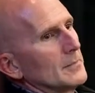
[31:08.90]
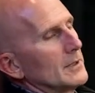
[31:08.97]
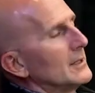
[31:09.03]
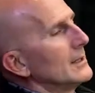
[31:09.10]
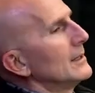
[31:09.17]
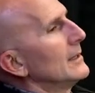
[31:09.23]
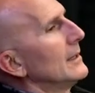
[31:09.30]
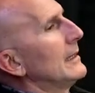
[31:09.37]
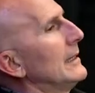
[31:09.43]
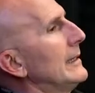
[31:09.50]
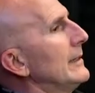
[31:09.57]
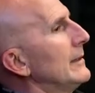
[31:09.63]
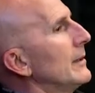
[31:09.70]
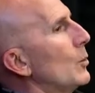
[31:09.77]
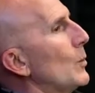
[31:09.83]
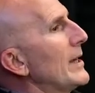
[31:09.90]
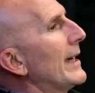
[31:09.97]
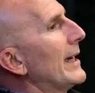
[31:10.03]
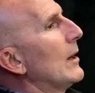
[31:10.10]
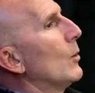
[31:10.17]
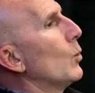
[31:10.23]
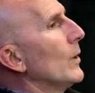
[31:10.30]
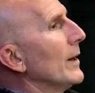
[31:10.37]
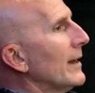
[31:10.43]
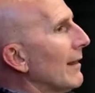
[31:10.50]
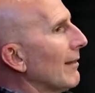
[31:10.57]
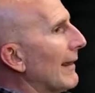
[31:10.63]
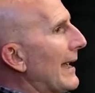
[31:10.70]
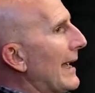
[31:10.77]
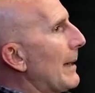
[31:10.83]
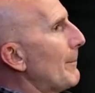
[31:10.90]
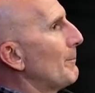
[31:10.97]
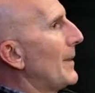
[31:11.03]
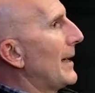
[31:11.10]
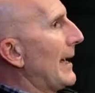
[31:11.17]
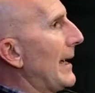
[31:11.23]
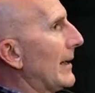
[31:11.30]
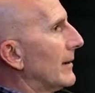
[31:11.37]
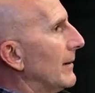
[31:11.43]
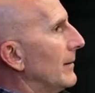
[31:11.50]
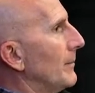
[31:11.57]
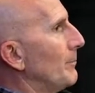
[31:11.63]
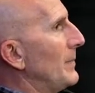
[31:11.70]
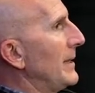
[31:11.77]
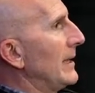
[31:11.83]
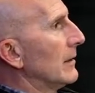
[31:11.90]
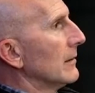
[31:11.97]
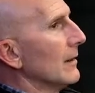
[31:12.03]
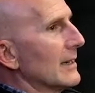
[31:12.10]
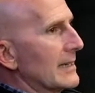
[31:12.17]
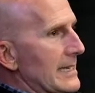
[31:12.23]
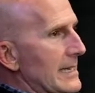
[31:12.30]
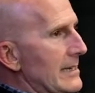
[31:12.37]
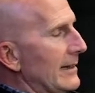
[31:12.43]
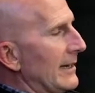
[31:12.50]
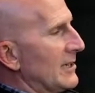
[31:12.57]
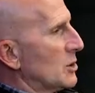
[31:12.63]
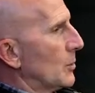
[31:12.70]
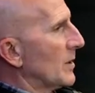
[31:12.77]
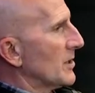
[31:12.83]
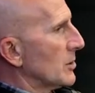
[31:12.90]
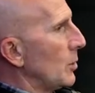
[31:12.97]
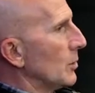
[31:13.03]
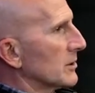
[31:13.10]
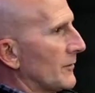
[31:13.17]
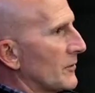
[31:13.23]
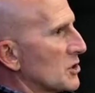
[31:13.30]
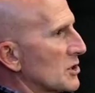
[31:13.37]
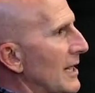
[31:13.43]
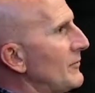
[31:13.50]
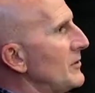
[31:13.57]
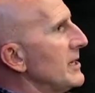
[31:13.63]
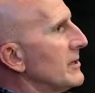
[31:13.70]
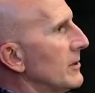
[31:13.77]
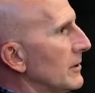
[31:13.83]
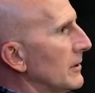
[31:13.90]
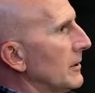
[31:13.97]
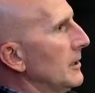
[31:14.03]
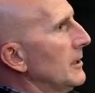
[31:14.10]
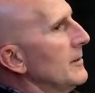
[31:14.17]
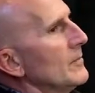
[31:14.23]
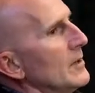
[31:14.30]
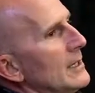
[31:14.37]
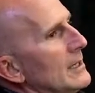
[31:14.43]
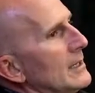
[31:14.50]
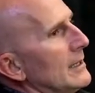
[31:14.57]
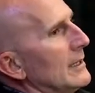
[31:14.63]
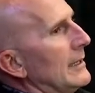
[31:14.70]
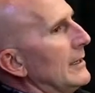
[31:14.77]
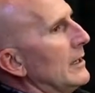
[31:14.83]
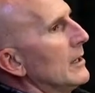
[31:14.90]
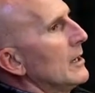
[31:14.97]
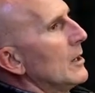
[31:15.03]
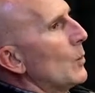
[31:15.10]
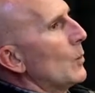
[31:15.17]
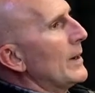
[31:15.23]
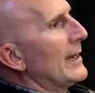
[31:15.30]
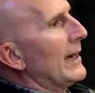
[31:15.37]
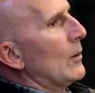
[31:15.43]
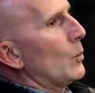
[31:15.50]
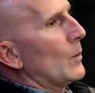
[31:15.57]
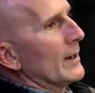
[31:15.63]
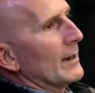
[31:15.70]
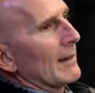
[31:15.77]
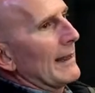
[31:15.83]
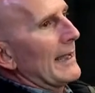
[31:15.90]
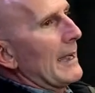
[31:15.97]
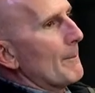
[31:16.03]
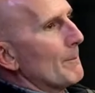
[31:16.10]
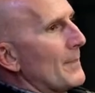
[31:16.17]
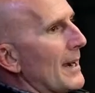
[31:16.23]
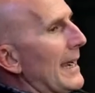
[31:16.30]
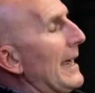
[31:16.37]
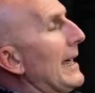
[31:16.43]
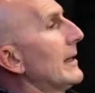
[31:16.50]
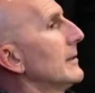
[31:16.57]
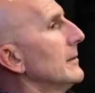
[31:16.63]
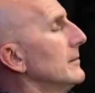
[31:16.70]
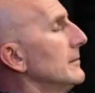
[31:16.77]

Uh, we got one lap back being lucky as a result of a safety car. Uh, we got one lap back.